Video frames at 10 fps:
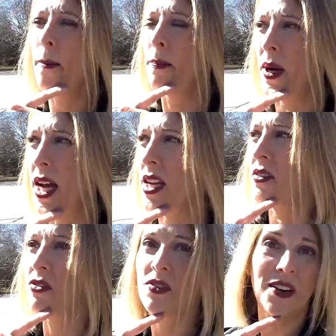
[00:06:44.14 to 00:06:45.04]
But if
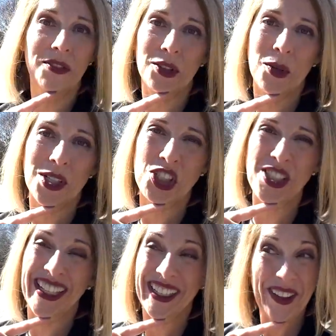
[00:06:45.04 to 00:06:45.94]
you've got further
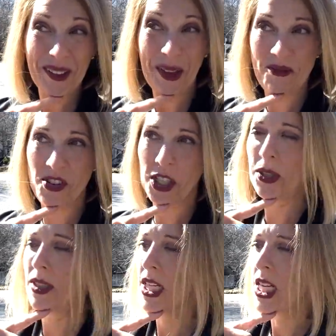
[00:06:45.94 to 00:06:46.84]
questions, I can look it up for you.
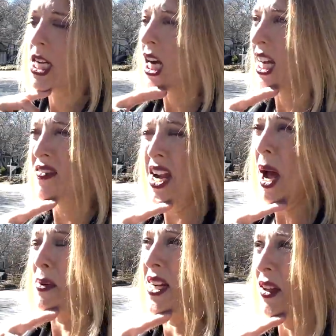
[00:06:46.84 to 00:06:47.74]
I have
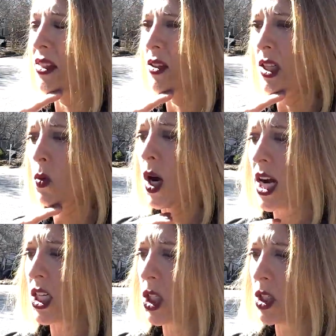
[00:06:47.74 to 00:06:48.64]
not been out there in a
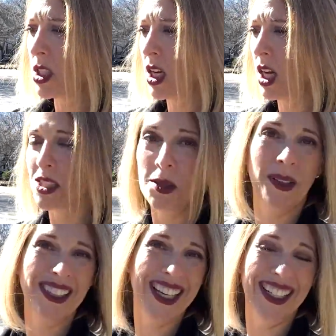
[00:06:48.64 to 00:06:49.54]
while to
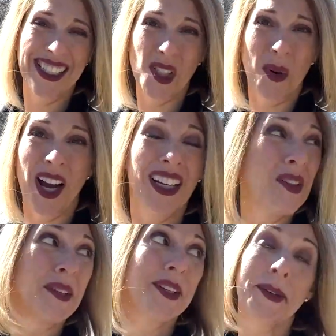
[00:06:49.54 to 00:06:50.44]
play tennis, so I
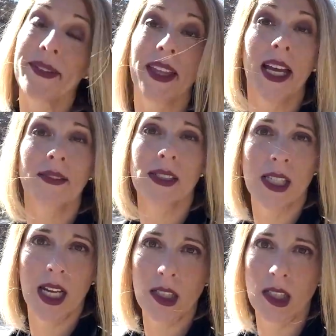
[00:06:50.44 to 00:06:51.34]
don't know if they have a
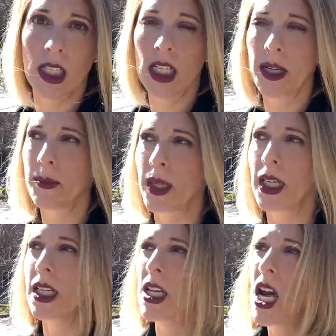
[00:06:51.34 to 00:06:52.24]
slide or not,
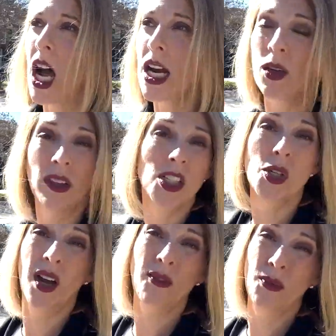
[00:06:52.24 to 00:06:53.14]
but I know they do
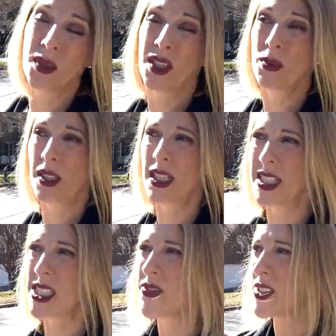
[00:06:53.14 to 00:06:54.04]
have really, really
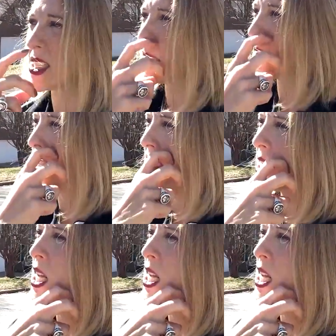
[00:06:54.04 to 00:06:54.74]
nice facilities.